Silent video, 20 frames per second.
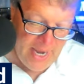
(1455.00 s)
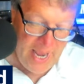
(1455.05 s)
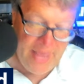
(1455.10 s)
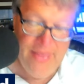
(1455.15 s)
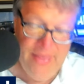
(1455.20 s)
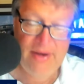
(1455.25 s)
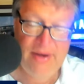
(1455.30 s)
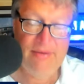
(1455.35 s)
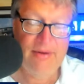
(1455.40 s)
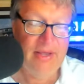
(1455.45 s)

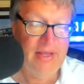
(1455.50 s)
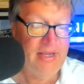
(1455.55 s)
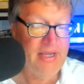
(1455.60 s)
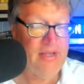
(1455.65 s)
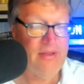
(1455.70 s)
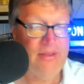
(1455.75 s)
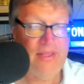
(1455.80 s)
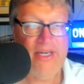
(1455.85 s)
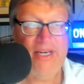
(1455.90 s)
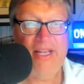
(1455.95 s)
And then,
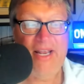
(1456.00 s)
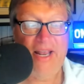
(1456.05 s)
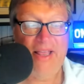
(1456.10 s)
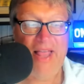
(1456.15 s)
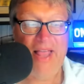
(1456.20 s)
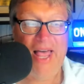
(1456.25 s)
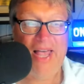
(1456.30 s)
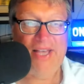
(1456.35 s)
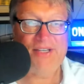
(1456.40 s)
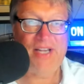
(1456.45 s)
you know, they did
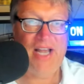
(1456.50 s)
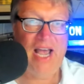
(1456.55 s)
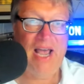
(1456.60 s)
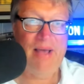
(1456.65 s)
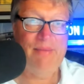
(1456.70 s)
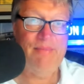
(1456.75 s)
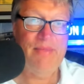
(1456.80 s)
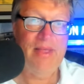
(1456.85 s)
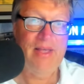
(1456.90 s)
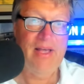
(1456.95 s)
it last
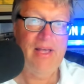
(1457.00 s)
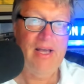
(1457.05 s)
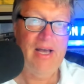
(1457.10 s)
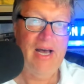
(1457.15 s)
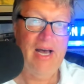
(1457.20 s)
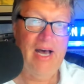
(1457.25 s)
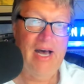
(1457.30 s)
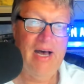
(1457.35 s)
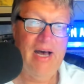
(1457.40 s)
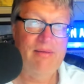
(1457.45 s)
time.
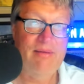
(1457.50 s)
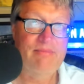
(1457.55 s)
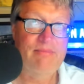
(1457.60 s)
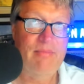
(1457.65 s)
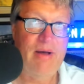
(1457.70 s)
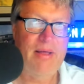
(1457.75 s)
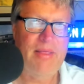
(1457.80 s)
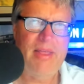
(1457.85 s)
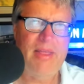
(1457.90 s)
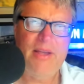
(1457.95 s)
Uh,
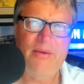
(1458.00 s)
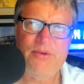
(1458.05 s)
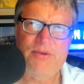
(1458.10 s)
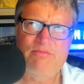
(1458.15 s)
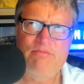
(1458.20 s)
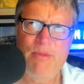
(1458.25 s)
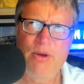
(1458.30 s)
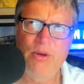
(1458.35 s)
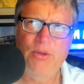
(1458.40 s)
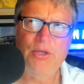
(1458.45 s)
I think it
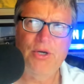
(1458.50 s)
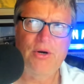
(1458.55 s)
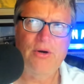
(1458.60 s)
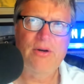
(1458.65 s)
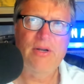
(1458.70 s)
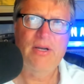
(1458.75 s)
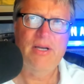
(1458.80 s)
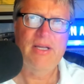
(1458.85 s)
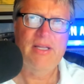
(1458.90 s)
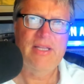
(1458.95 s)
was
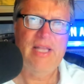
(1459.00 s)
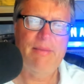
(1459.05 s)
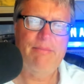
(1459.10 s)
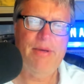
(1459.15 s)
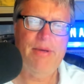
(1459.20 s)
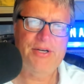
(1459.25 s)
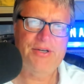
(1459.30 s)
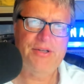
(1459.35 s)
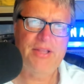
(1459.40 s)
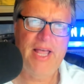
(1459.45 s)
Milner
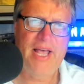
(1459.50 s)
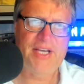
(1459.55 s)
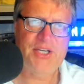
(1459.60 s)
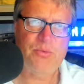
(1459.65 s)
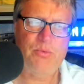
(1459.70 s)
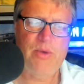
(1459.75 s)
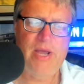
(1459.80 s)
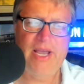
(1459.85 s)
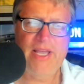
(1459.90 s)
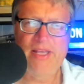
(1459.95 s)
that pitched
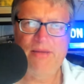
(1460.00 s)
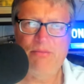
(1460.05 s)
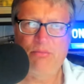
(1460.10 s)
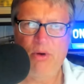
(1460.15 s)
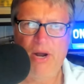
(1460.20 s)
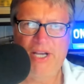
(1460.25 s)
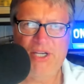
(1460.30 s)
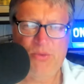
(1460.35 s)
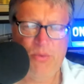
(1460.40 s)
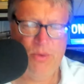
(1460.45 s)
last week. And then
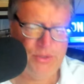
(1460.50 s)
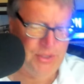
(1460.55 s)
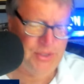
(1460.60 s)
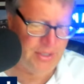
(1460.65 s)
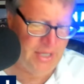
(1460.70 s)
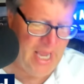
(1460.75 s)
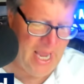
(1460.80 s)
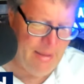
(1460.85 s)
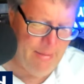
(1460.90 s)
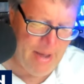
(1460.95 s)
Bryse
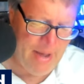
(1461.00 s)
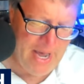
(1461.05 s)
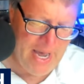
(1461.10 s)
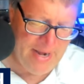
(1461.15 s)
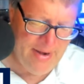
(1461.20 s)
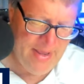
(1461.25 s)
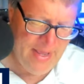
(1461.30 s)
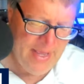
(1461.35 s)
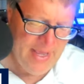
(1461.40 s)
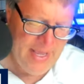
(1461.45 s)
Wilson came
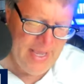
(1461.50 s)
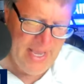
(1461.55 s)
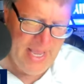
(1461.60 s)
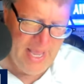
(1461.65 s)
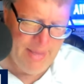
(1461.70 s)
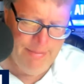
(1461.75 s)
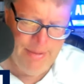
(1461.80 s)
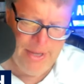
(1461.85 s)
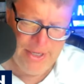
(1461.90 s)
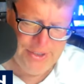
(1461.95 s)
on
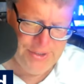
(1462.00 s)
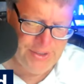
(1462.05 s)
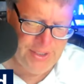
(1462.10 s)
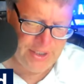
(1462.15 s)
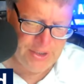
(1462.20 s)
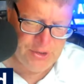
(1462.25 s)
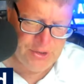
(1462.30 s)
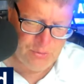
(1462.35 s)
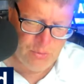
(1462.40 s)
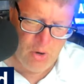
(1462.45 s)
and pitched
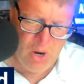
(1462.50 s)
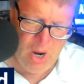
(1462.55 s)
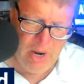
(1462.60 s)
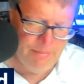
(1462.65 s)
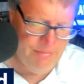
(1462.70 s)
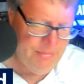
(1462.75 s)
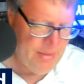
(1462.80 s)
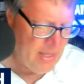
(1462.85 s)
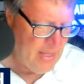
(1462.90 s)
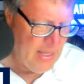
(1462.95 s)
six
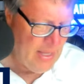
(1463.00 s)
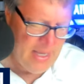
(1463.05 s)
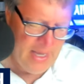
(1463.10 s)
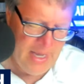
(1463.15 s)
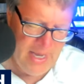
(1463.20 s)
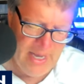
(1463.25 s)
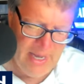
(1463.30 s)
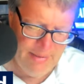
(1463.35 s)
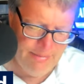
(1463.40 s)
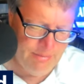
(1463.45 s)
strong.
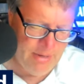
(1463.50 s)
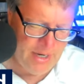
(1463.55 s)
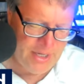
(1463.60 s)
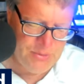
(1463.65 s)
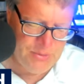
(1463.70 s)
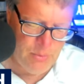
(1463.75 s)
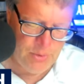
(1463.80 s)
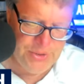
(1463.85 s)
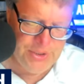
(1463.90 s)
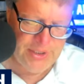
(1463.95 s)
Uh,
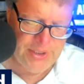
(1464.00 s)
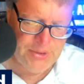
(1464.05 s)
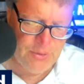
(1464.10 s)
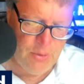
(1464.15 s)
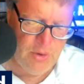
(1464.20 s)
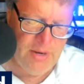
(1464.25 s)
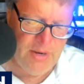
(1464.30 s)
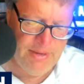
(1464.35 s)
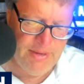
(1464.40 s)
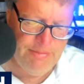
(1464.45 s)
Bryse Wilson's
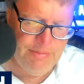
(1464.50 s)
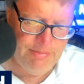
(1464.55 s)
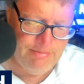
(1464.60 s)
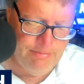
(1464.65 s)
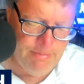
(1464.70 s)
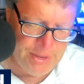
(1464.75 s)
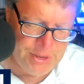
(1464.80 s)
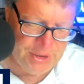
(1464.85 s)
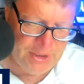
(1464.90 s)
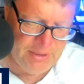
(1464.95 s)
going to be
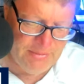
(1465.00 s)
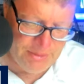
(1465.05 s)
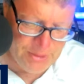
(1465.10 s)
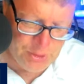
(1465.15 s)
pitching the